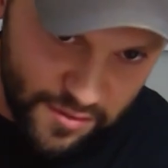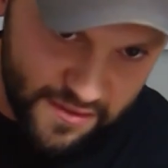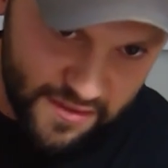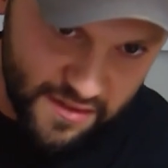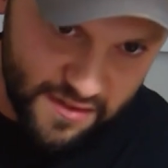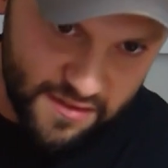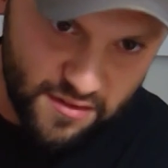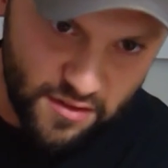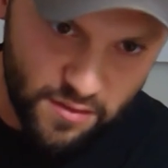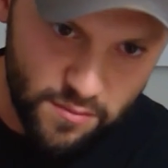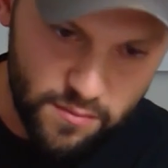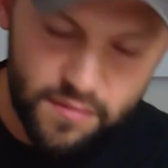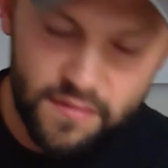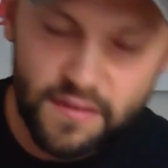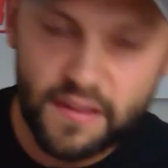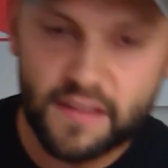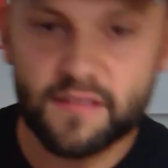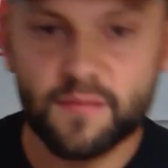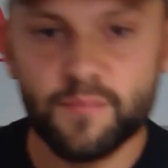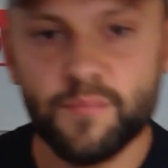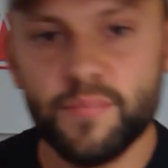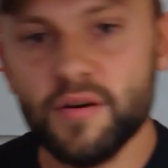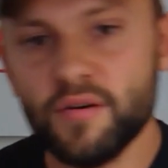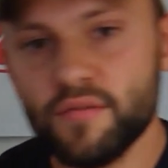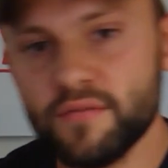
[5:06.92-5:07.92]
system that's
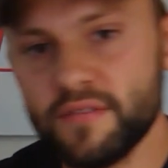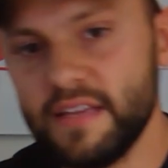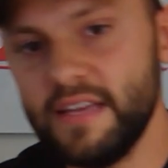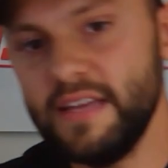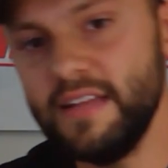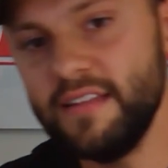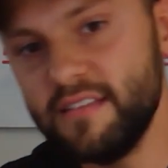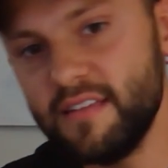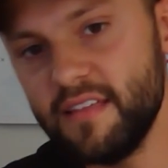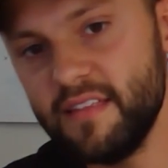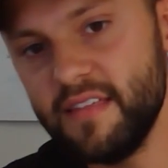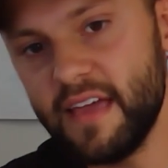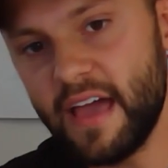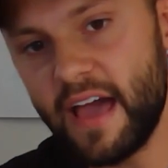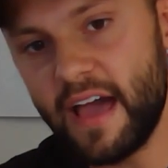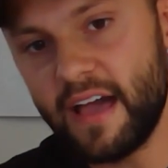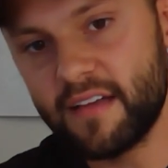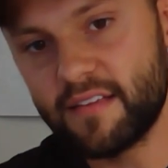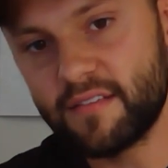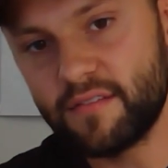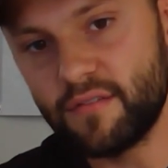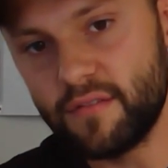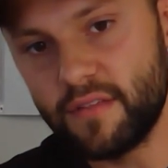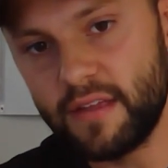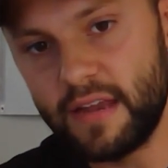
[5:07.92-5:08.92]
built into the
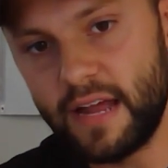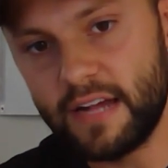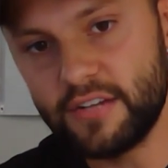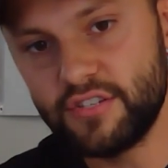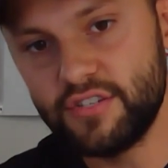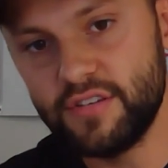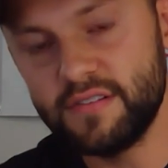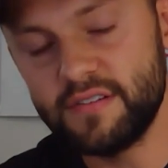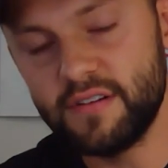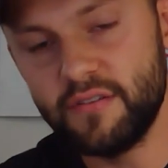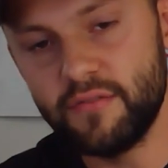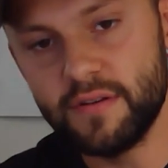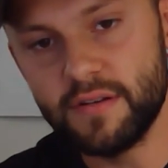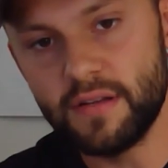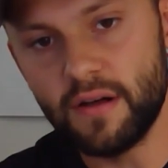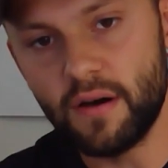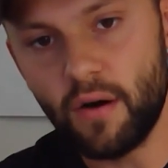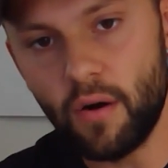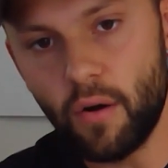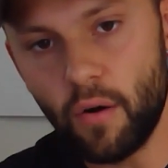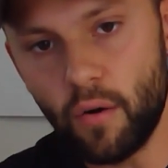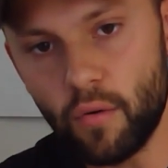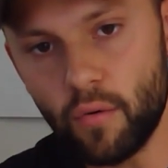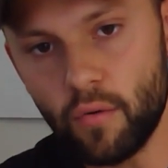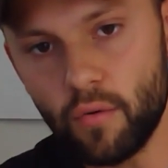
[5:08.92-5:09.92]
axle that actually is going to
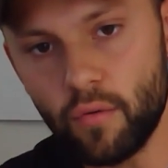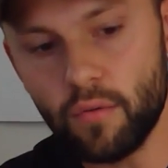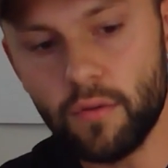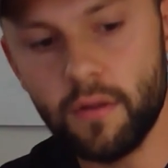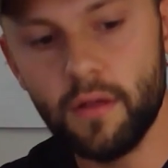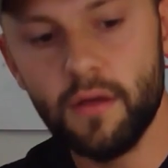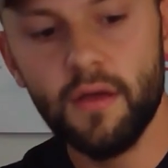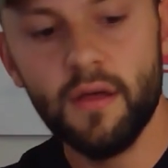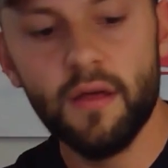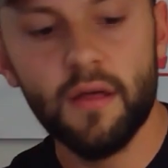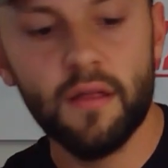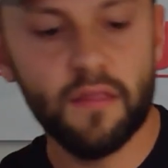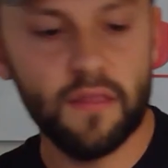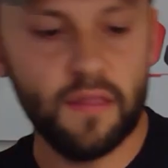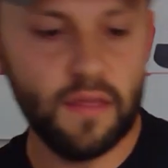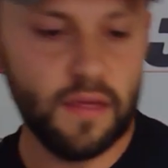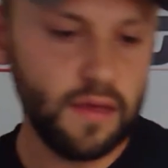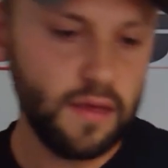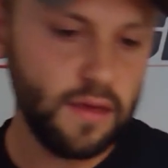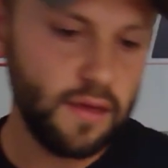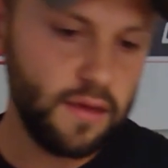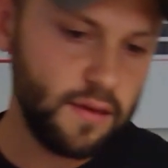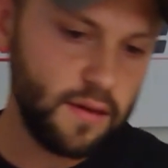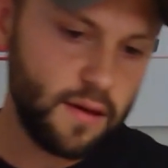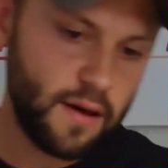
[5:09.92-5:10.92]
hold
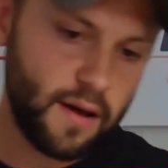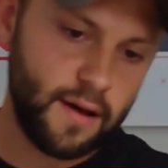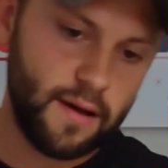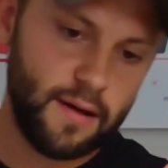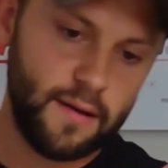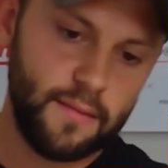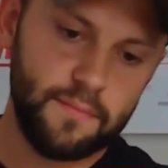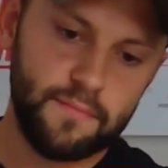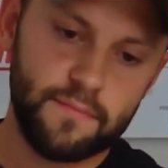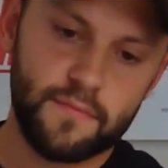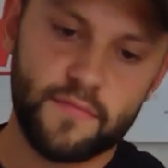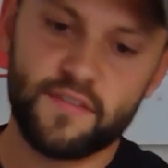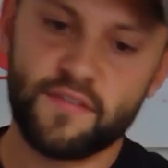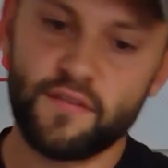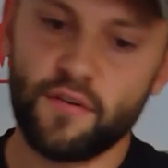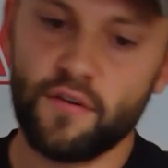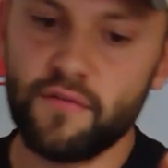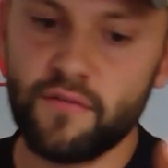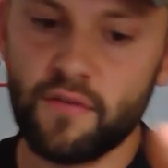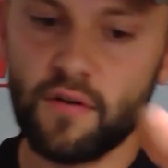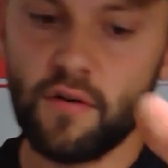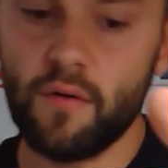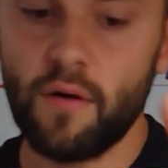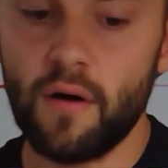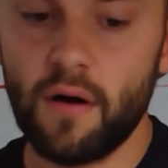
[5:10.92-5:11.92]
the
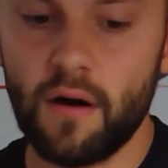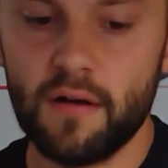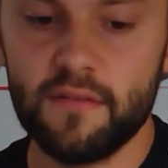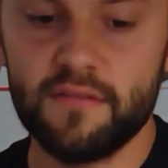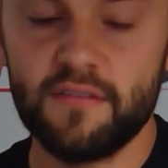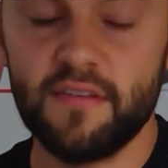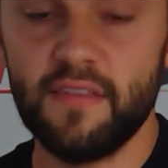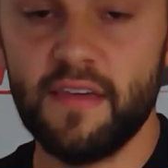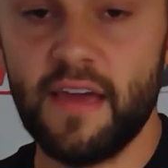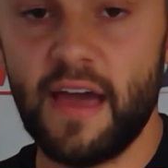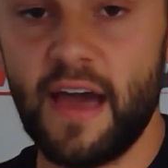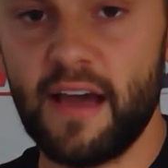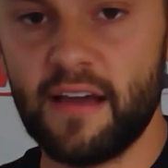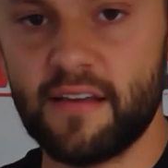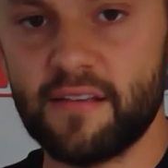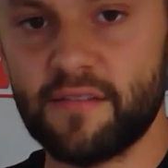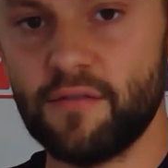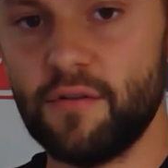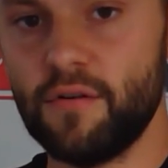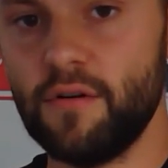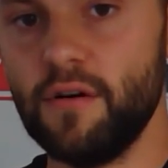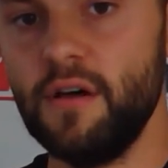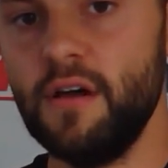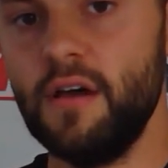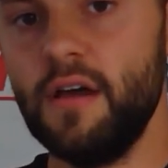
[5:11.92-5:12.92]
servo onto the
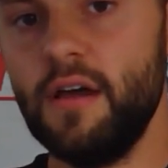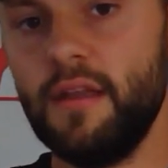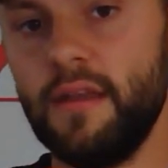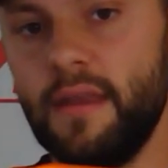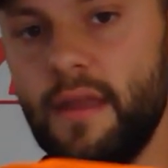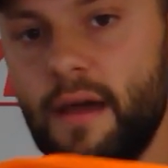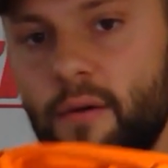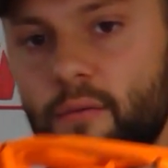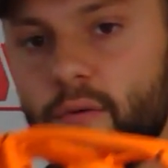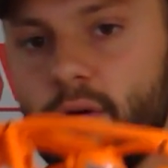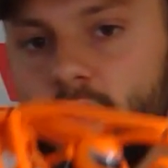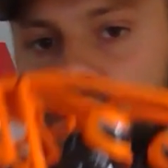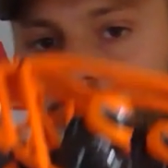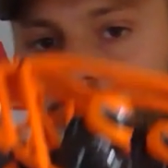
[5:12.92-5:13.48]
axle. Now what